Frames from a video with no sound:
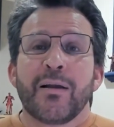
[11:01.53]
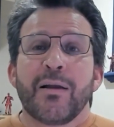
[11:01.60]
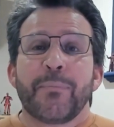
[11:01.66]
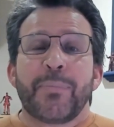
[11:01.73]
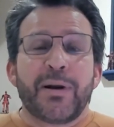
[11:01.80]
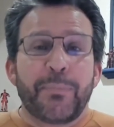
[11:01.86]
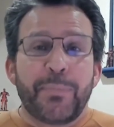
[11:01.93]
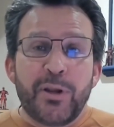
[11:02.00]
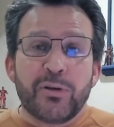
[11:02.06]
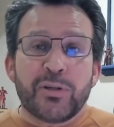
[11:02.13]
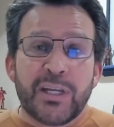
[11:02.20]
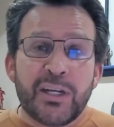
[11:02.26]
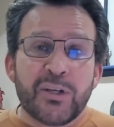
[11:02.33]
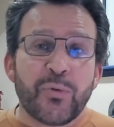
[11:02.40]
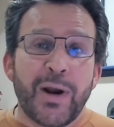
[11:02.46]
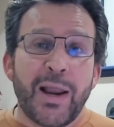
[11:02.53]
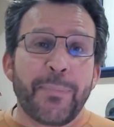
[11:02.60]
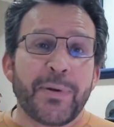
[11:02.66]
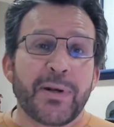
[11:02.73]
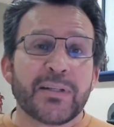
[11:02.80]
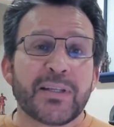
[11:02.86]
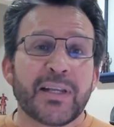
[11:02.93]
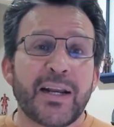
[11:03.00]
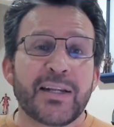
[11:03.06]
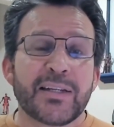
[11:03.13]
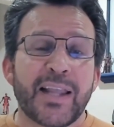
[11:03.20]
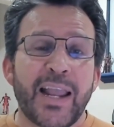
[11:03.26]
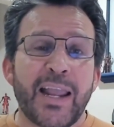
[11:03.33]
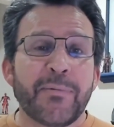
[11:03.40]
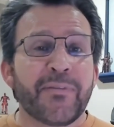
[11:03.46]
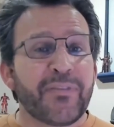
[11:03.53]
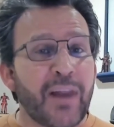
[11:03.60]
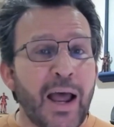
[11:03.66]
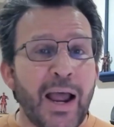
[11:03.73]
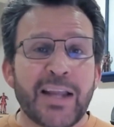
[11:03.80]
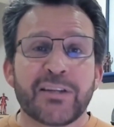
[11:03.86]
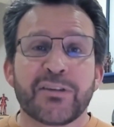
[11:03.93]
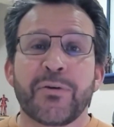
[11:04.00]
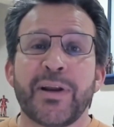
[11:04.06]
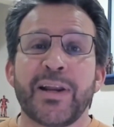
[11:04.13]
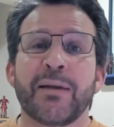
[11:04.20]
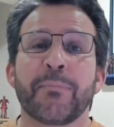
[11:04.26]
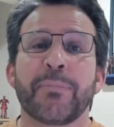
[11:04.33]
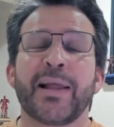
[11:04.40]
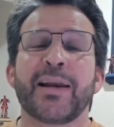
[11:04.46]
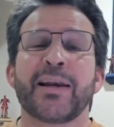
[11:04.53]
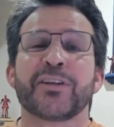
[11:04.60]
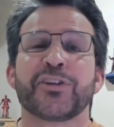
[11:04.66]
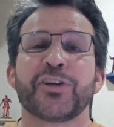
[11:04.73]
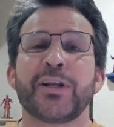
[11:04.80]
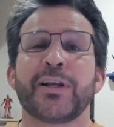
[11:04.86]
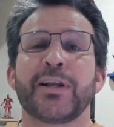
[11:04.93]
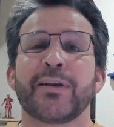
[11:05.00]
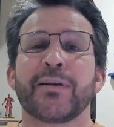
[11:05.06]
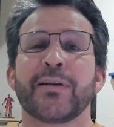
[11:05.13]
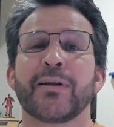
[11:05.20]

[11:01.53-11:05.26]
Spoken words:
But abuse is rampant in today's game of lies, greed, and blatant cheating.